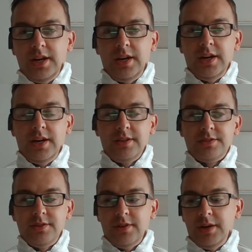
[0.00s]
I, I,
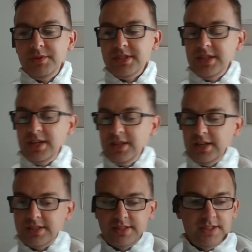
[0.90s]
so I would say
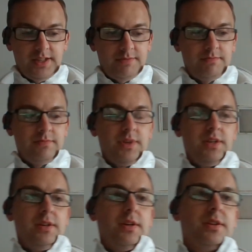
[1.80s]
that um,
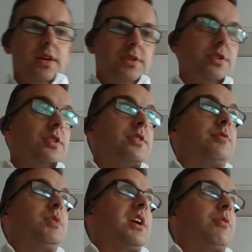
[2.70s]
a, a, dearth.
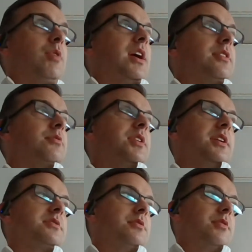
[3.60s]
If we get rain three
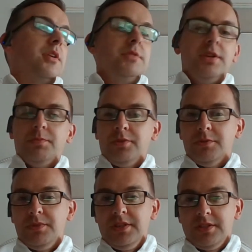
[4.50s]
days in a row, you're going to
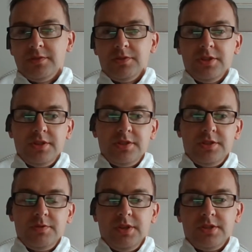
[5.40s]
put the bees into a dearth
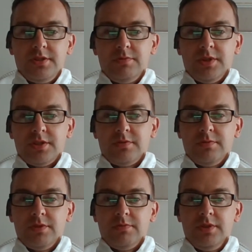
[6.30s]
situation, and that's
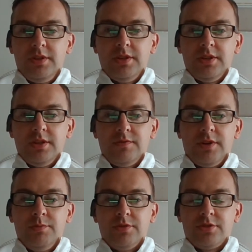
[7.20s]
the we uh,
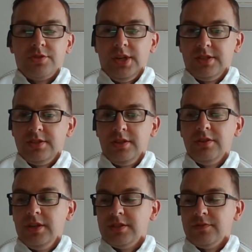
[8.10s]
very much stress that
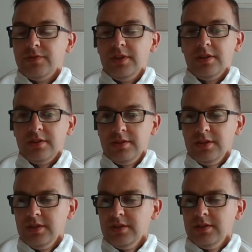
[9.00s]
you need to feed
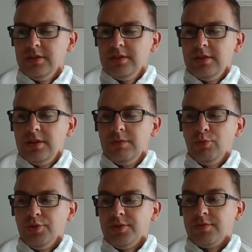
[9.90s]

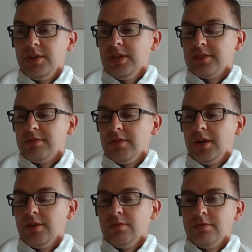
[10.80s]
um, more than three days in a
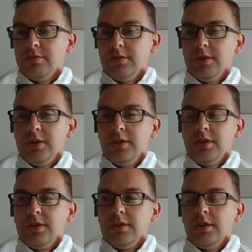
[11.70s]
row.
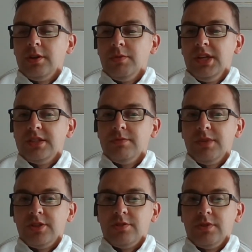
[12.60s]
You know, we need to
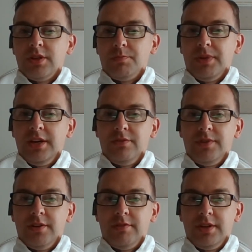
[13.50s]
make sure we've got a pail
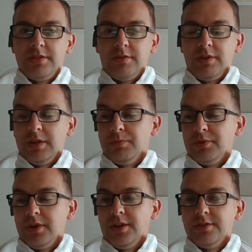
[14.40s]
feeder ready to quickly
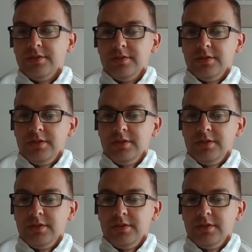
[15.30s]
put on.